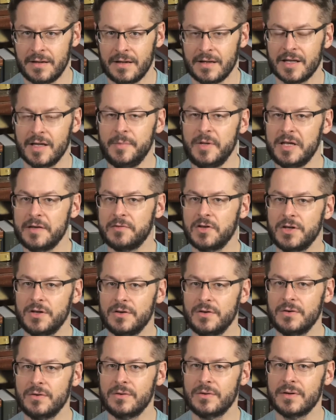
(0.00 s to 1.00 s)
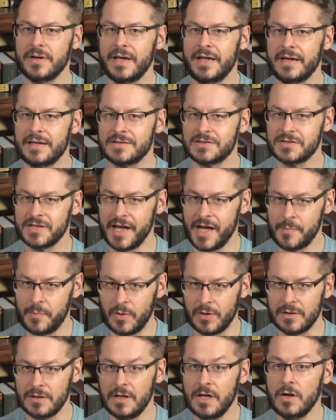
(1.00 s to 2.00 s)
Let me give you an
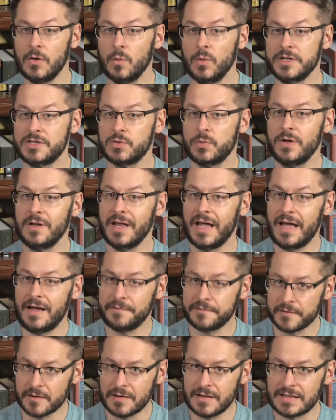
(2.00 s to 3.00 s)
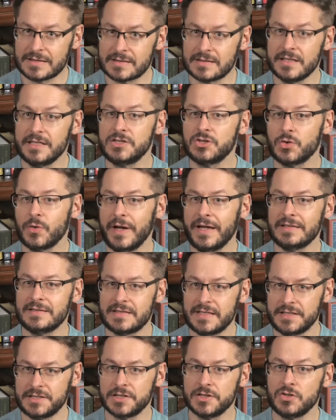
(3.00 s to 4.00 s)
example, which will effortlessly
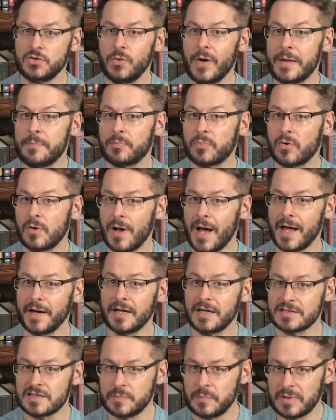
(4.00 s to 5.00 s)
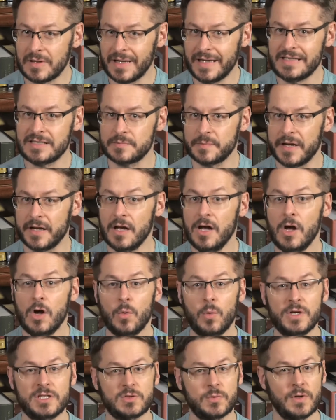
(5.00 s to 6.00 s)
transition to a product placement,
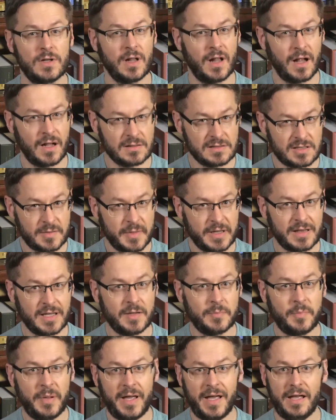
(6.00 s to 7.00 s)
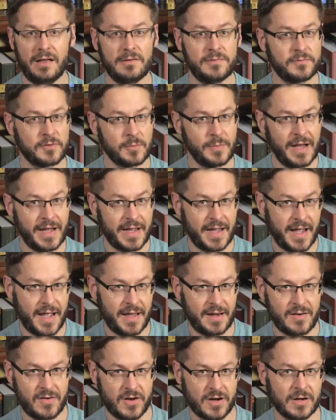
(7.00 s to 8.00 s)
which will ultimately pay for my
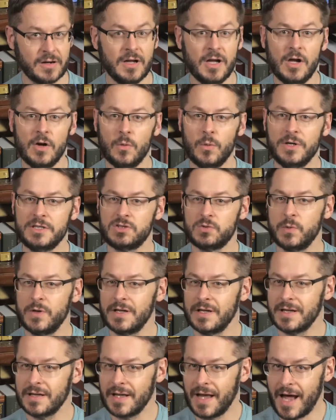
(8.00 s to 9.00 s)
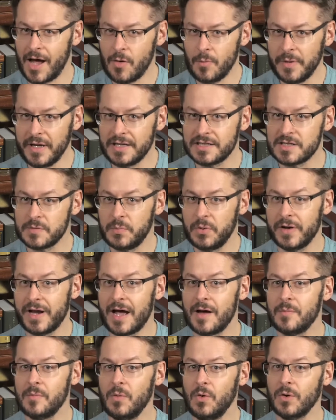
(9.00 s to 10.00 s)
editor, which will allow me to put
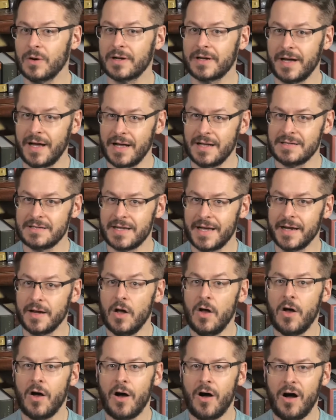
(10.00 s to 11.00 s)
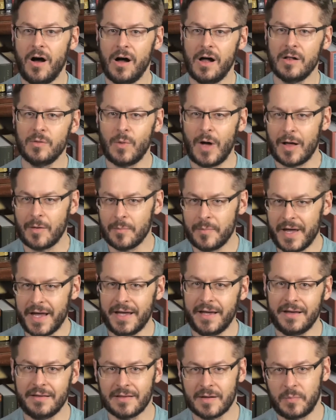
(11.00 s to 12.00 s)
out more content, all while
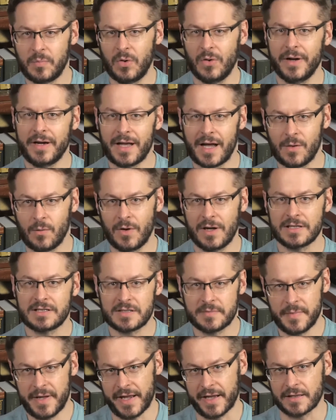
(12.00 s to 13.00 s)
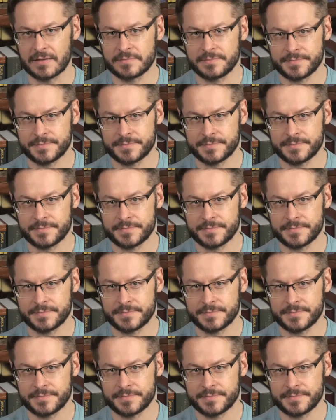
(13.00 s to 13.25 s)
making the point I want to make.